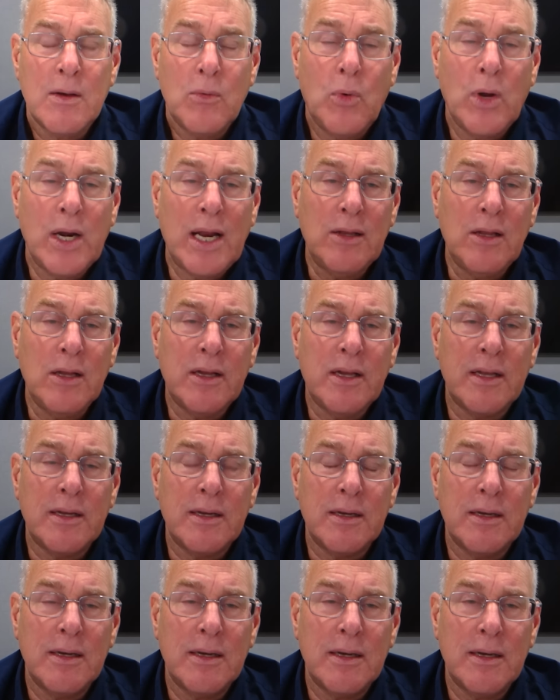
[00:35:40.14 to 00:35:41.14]
When I look
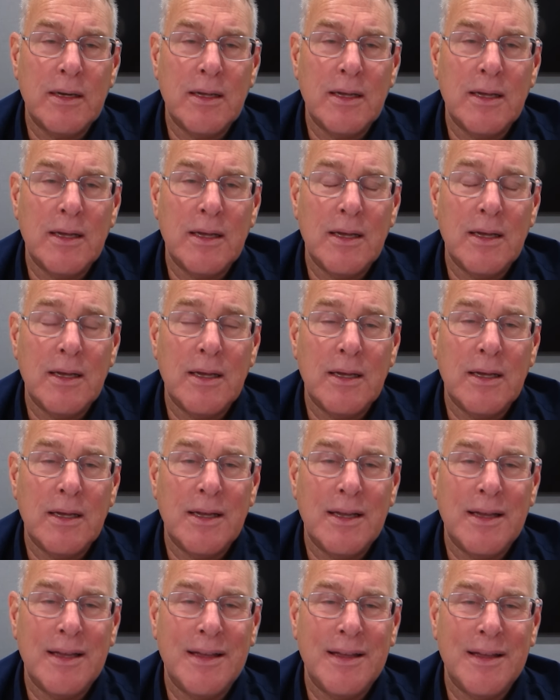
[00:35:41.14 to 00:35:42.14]
at
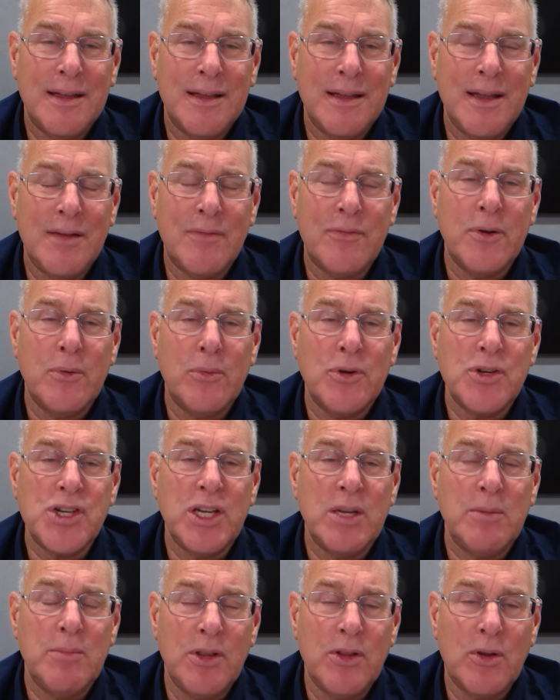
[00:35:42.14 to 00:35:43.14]
uh, every
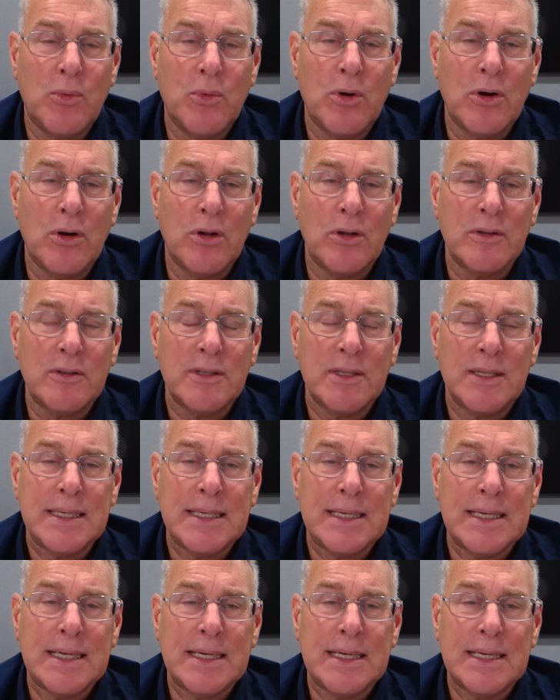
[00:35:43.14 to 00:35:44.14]
regime in the world,
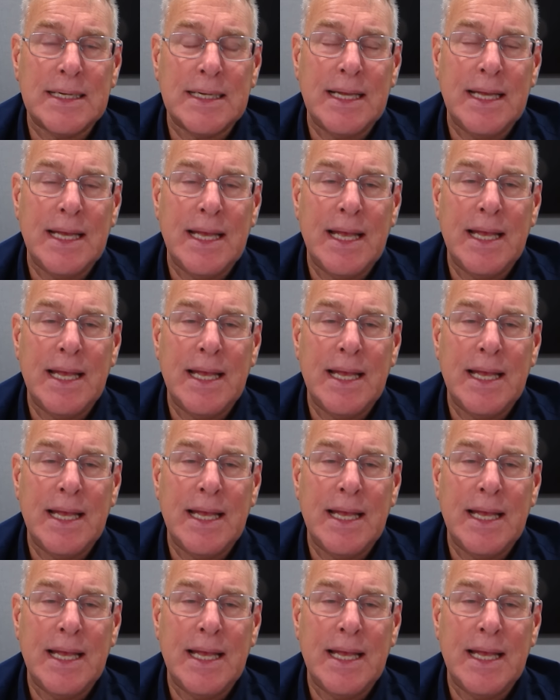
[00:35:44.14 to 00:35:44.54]
uh,